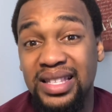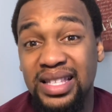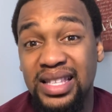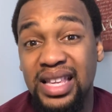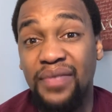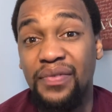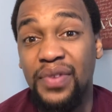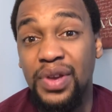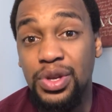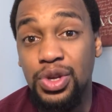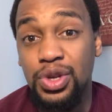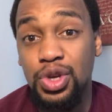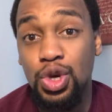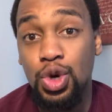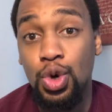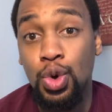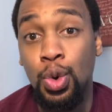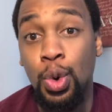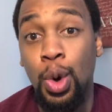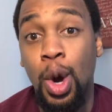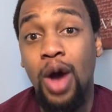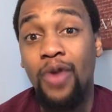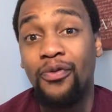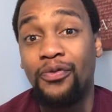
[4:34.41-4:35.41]
given
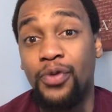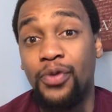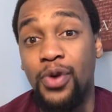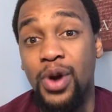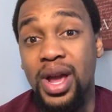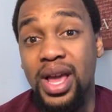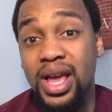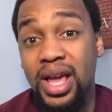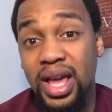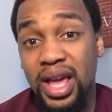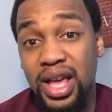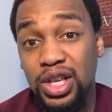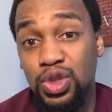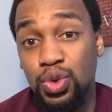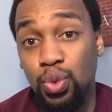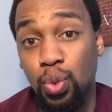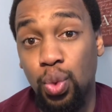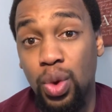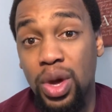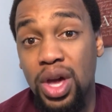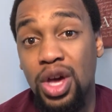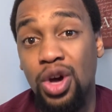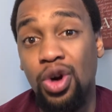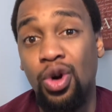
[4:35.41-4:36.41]
you for his
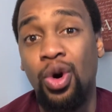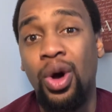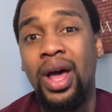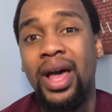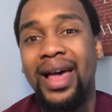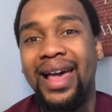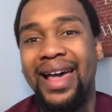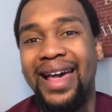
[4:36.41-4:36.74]
will